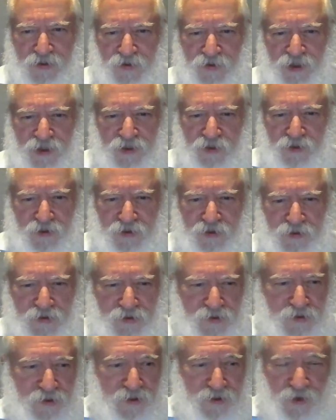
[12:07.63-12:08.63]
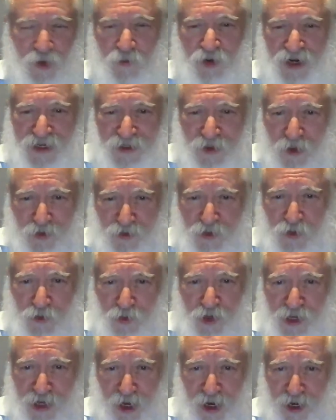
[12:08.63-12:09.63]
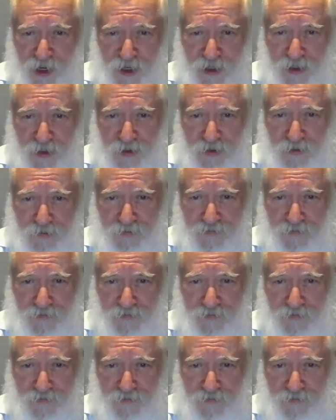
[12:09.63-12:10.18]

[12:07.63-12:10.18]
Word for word: but Nobody knows who we are.